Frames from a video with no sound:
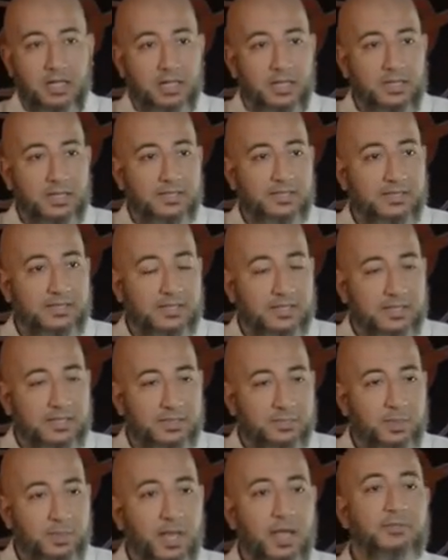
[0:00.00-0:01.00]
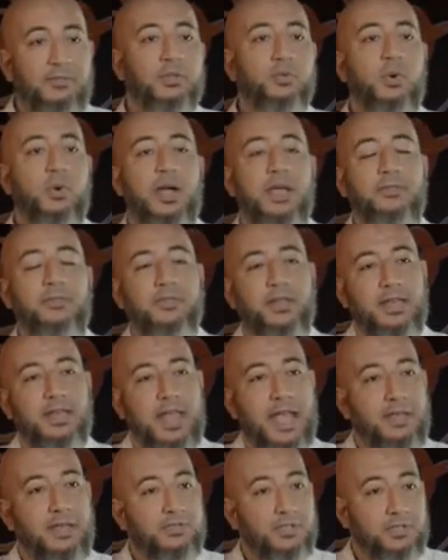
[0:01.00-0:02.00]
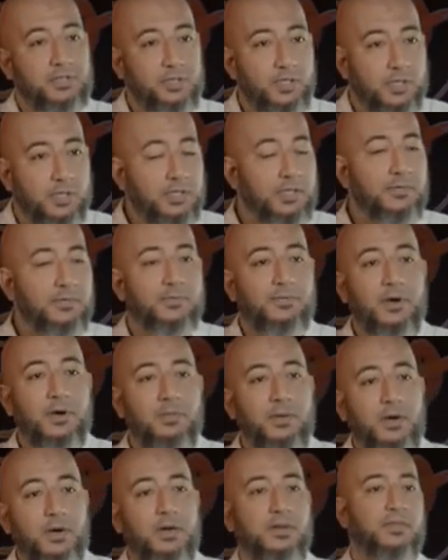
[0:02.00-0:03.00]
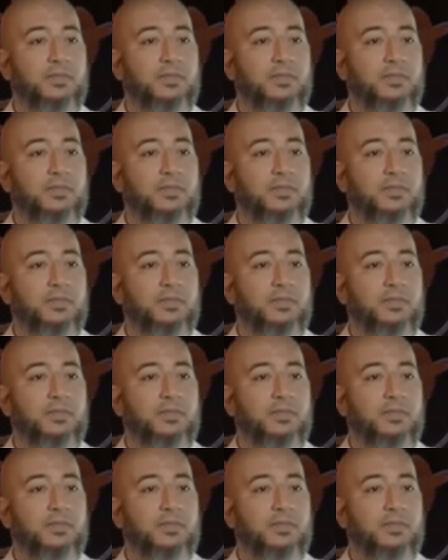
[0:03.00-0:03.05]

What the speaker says: his beloved wife and having children from her,